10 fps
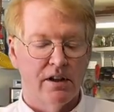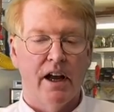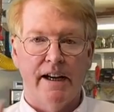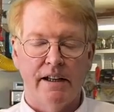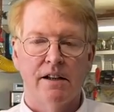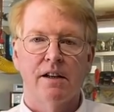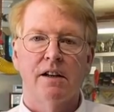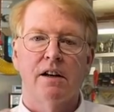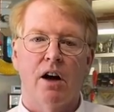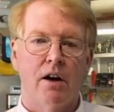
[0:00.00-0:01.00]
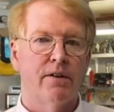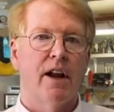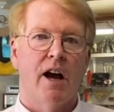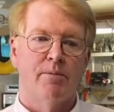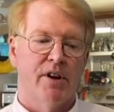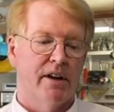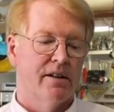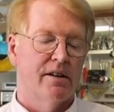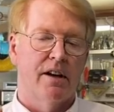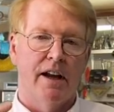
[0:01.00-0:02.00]
light, off an
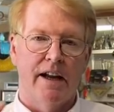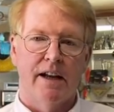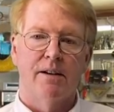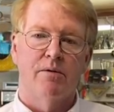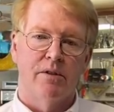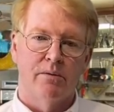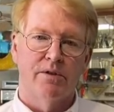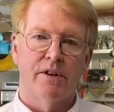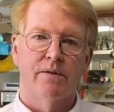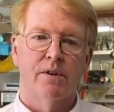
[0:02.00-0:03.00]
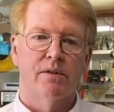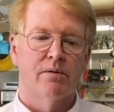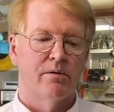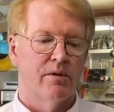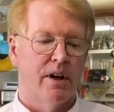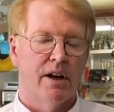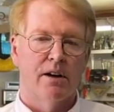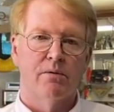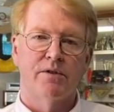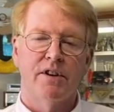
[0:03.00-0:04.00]
object, and the receiver
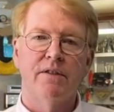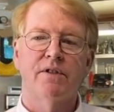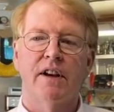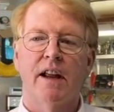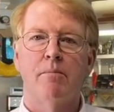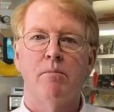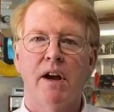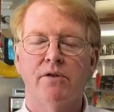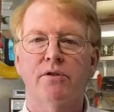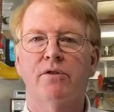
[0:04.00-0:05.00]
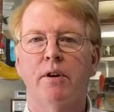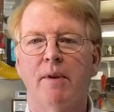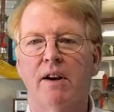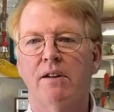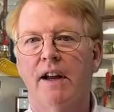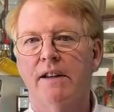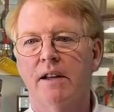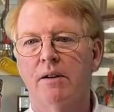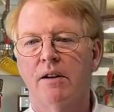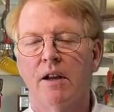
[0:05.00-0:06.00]
receives it and measures the amount of light
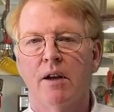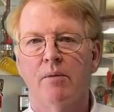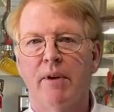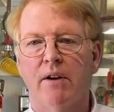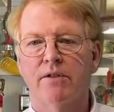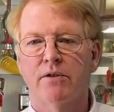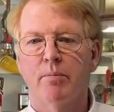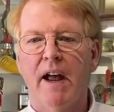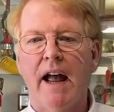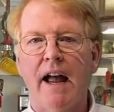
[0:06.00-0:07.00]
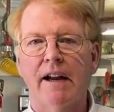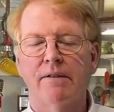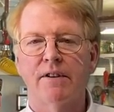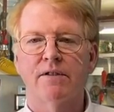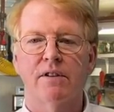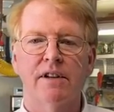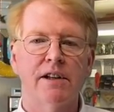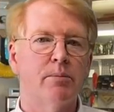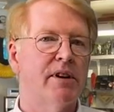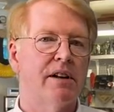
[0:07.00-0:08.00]
that bounces back. If it's a
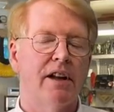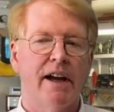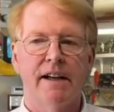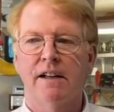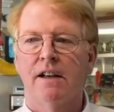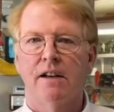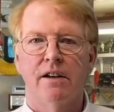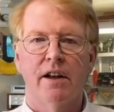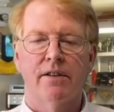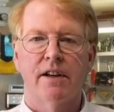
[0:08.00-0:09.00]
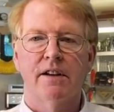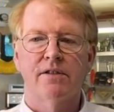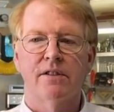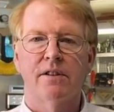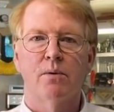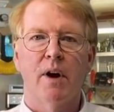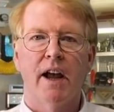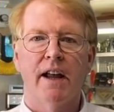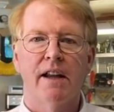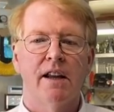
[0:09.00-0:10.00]
little bit of light, nothing is in the
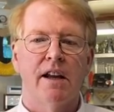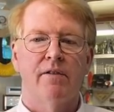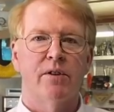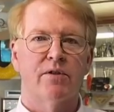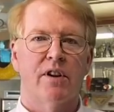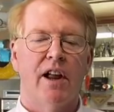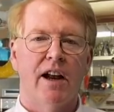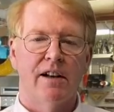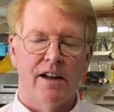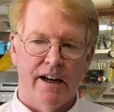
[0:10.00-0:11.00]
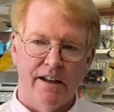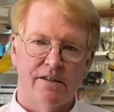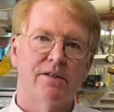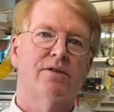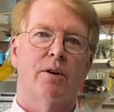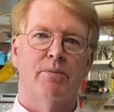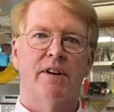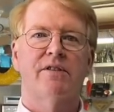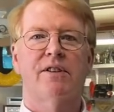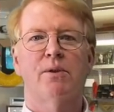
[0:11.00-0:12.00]
way. If there's a lot of light,
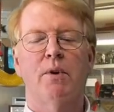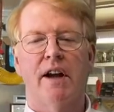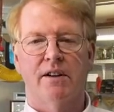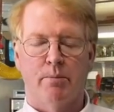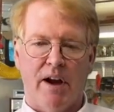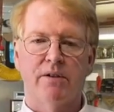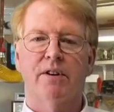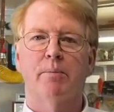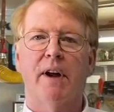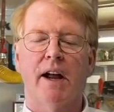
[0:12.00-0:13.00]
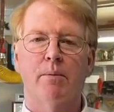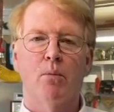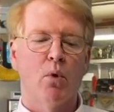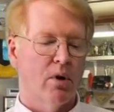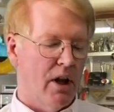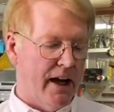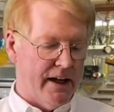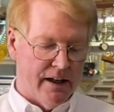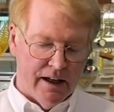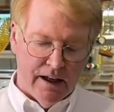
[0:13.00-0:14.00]
something's in the way. It's bouncing back more light.